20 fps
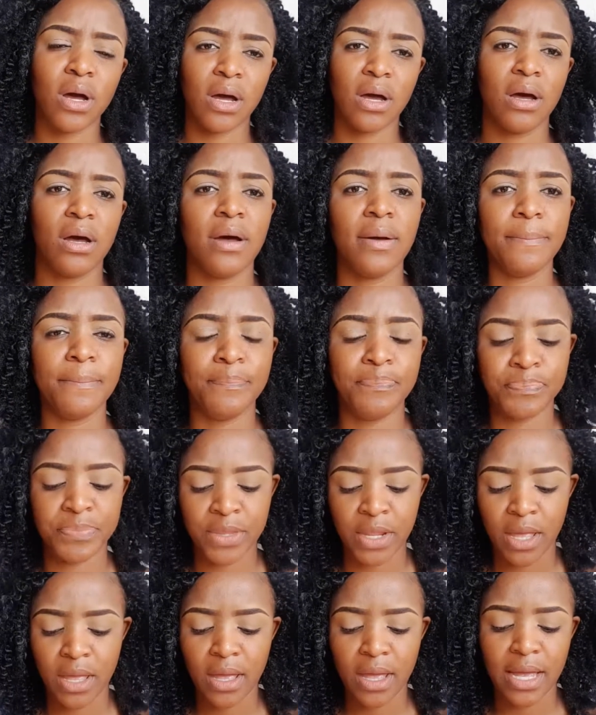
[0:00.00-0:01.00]

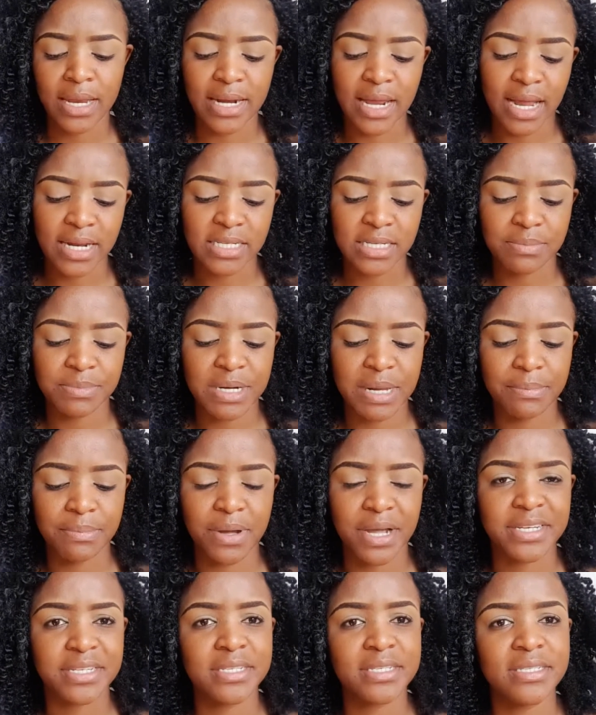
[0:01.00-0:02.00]
an item
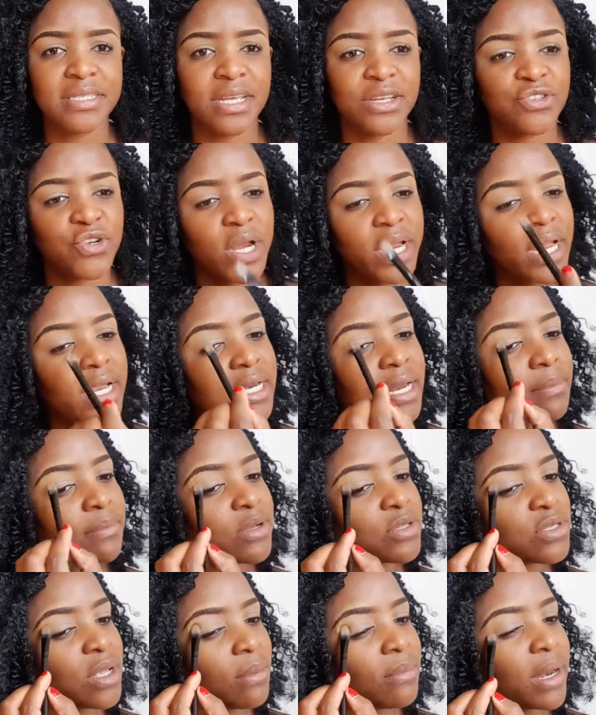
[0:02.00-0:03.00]
number. I didn't see a tracking
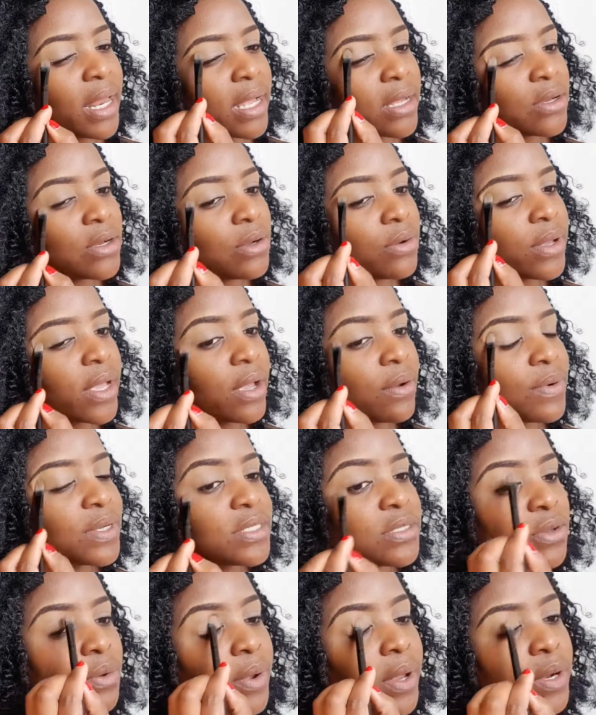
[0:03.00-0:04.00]
number. So I'm like, okay,
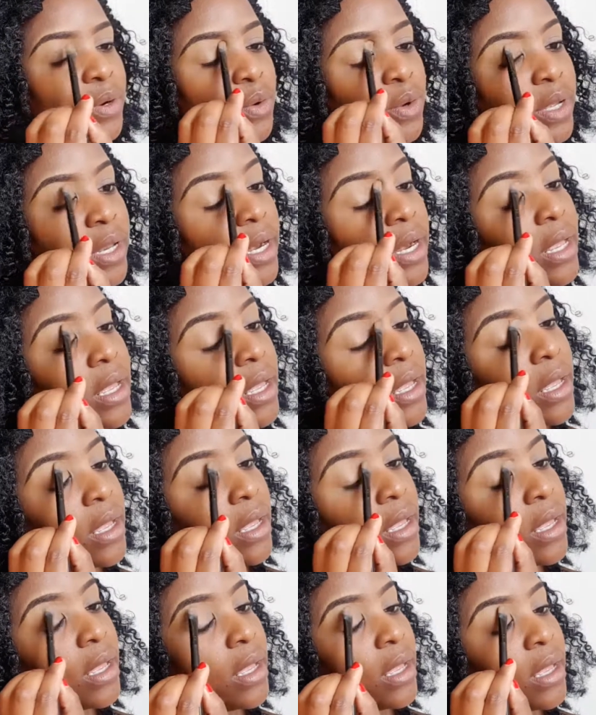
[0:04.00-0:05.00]
what's going on?
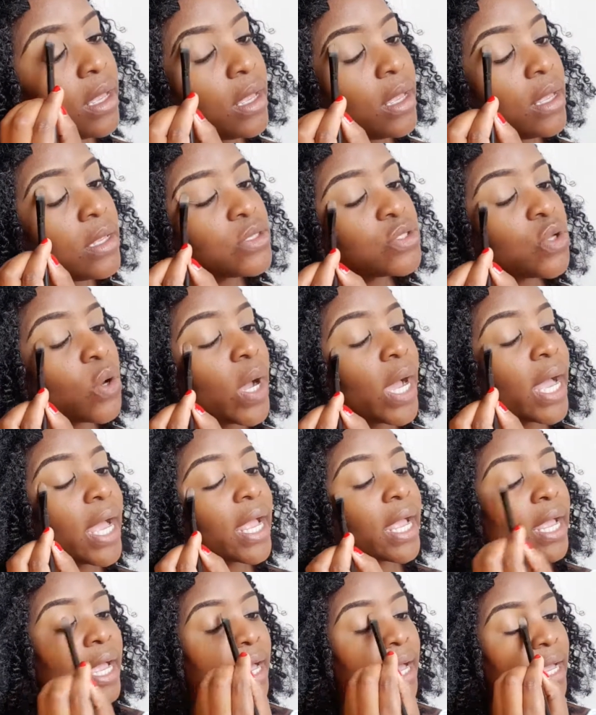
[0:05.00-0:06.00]
So
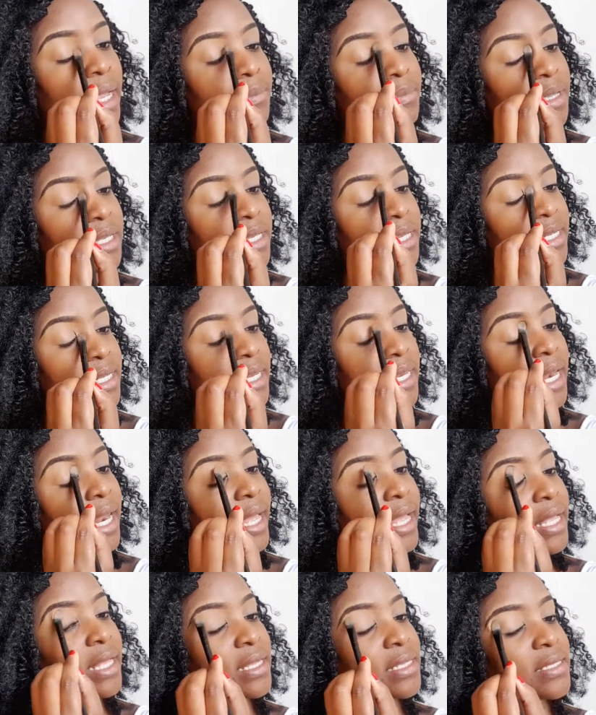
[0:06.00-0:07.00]
I immediately
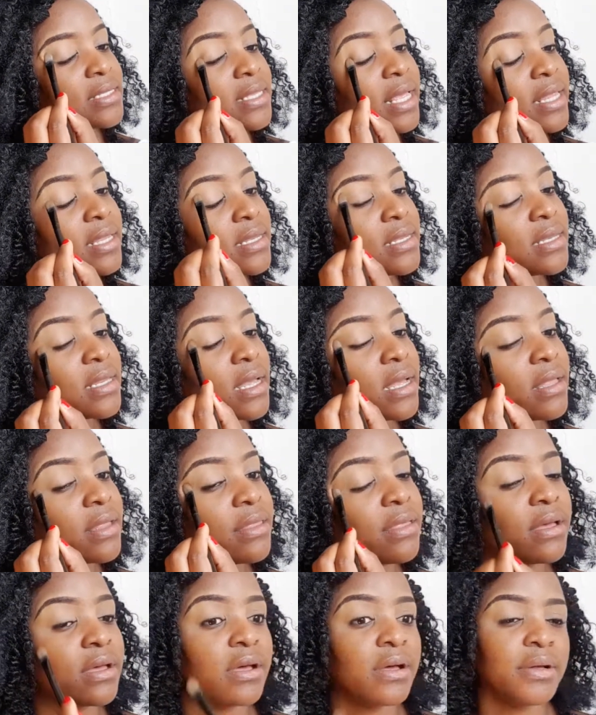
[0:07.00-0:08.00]
like sent
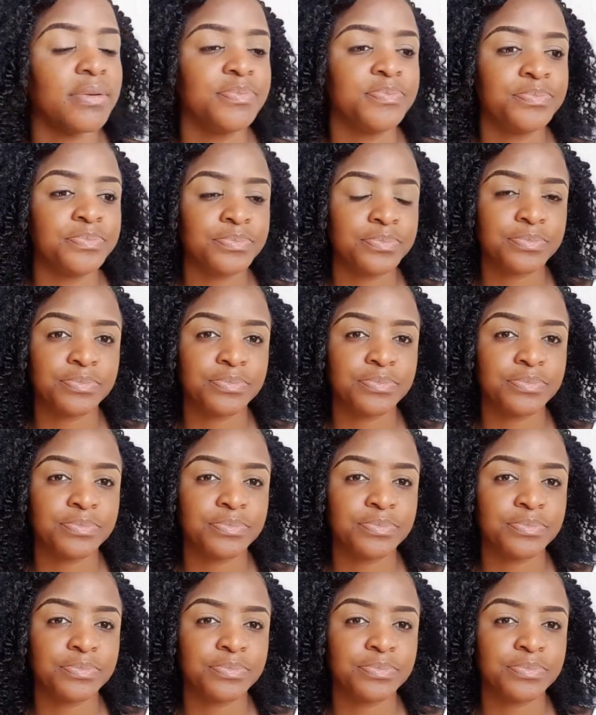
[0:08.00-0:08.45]
the